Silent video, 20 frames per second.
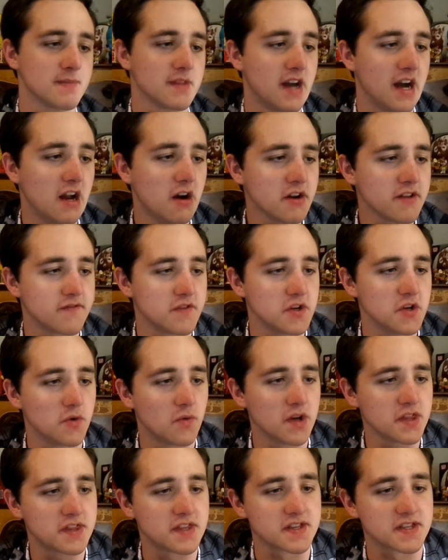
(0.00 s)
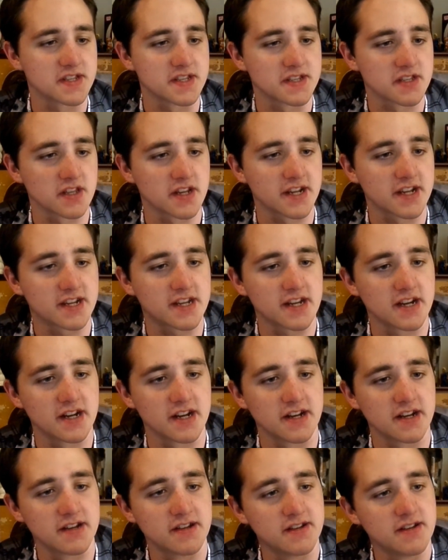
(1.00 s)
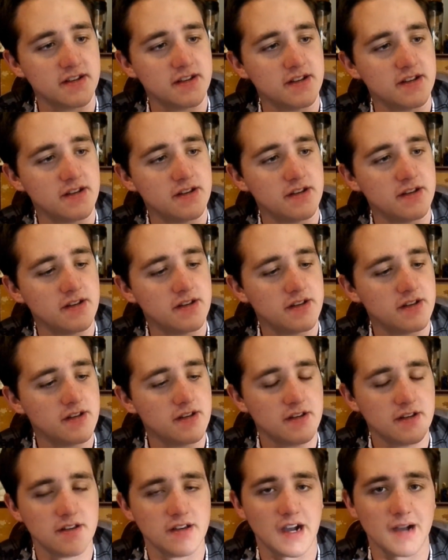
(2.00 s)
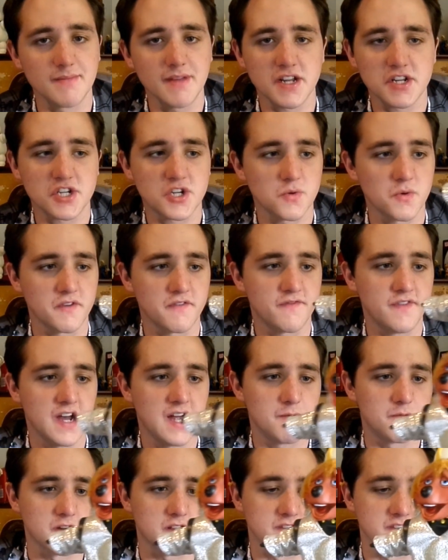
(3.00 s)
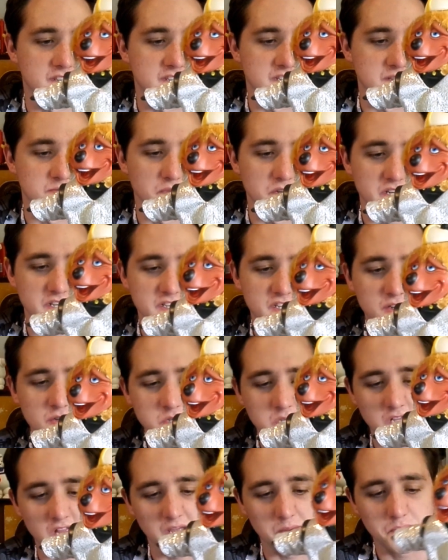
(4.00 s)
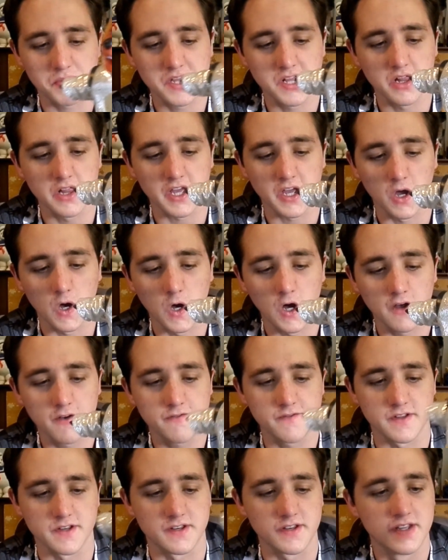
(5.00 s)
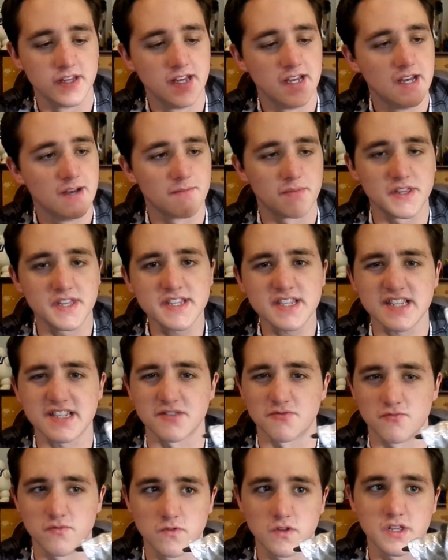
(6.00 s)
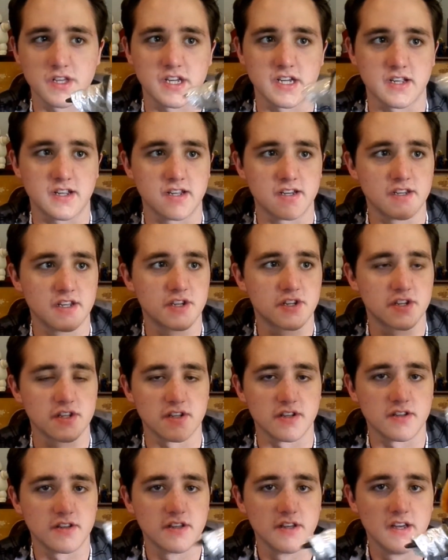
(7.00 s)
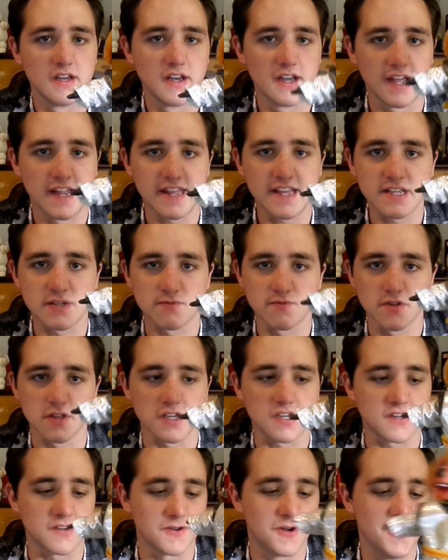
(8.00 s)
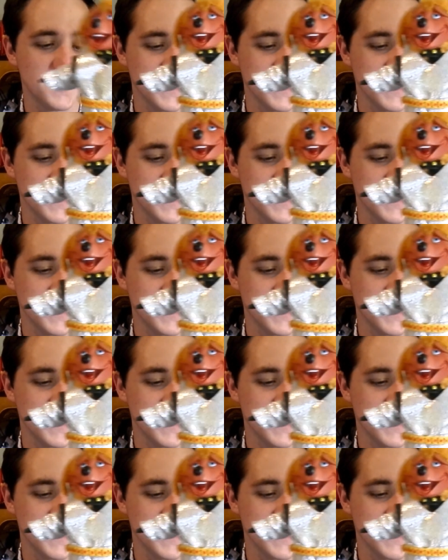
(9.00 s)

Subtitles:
don't even know what this is, like, I'm not sure what fabric this is, but it's usually like peeling off, but this is in really good condition. And he's really cute.